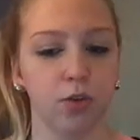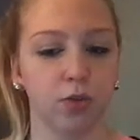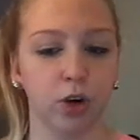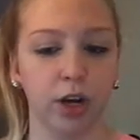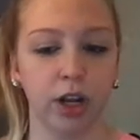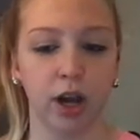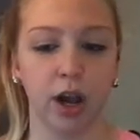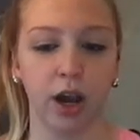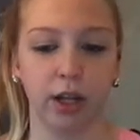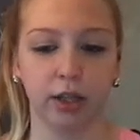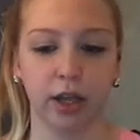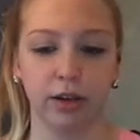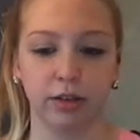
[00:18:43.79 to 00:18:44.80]

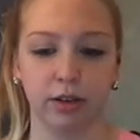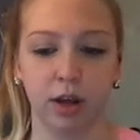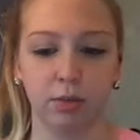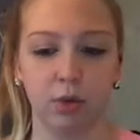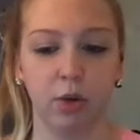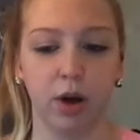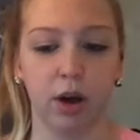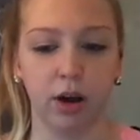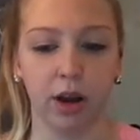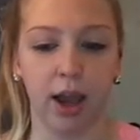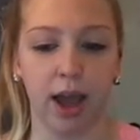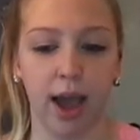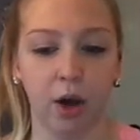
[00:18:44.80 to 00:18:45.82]
49, last time you
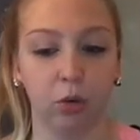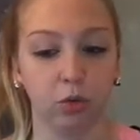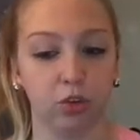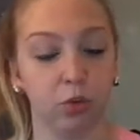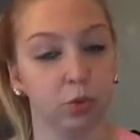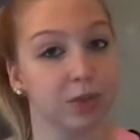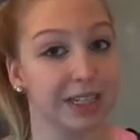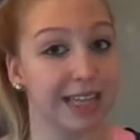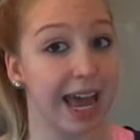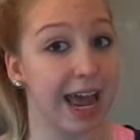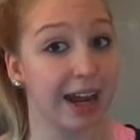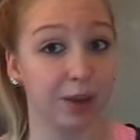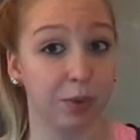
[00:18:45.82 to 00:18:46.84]
hung out with
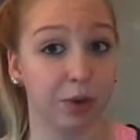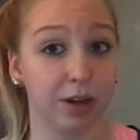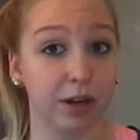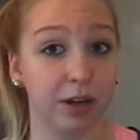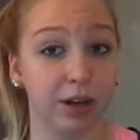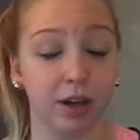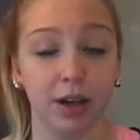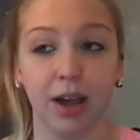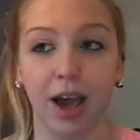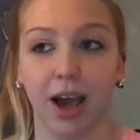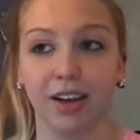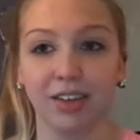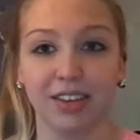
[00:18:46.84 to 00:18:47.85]
anyone.
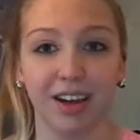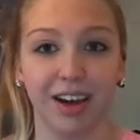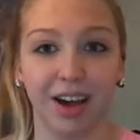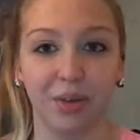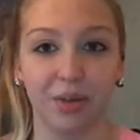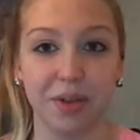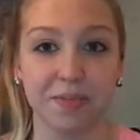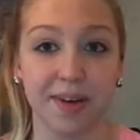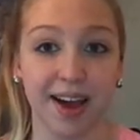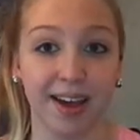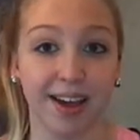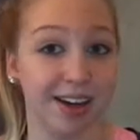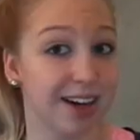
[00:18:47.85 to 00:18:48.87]
I just hung out with
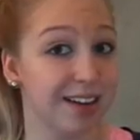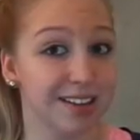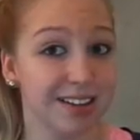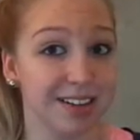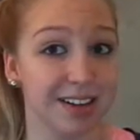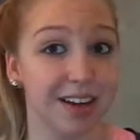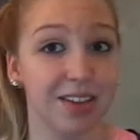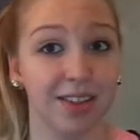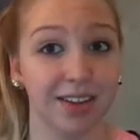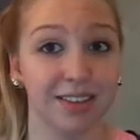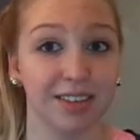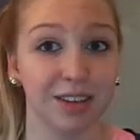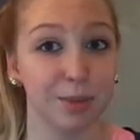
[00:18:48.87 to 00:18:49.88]
my cousin
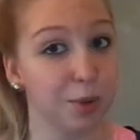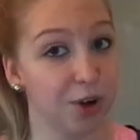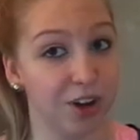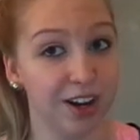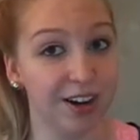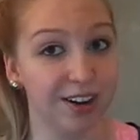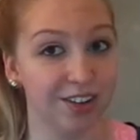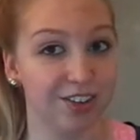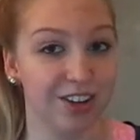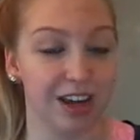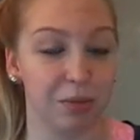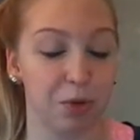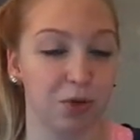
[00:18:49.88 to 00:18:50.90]
this morning. She
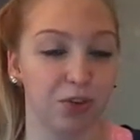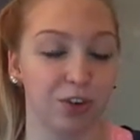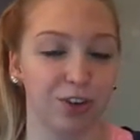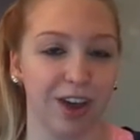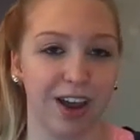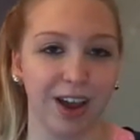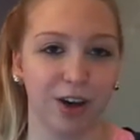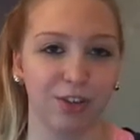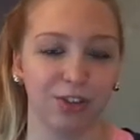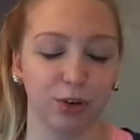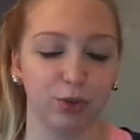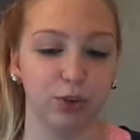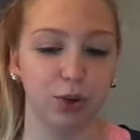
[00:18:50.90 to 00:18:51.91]
came over to hang out
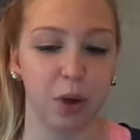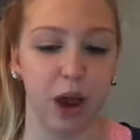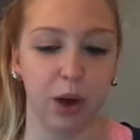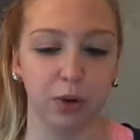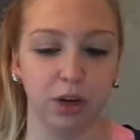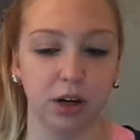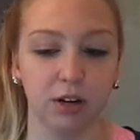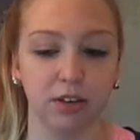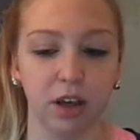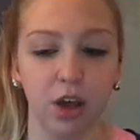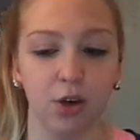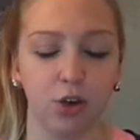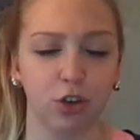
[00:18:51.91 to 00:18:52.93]
for a few hours
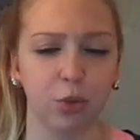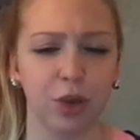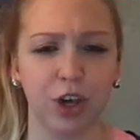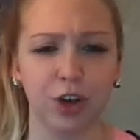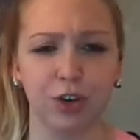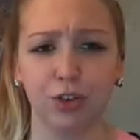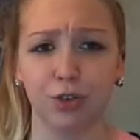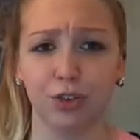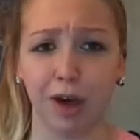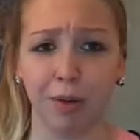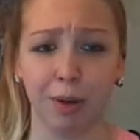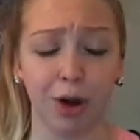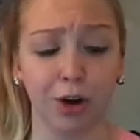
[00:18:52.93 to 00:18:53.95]
so we could do
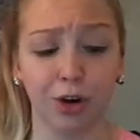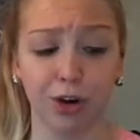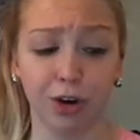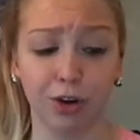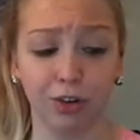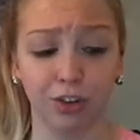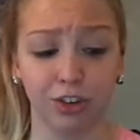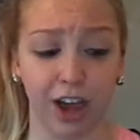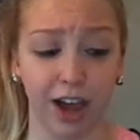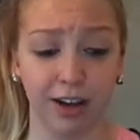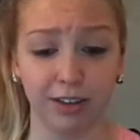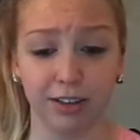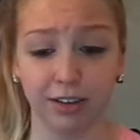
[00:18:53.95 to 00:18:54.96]
some girl
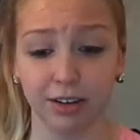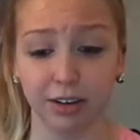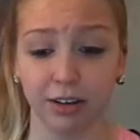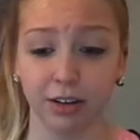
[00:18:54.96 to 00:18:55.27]
chat.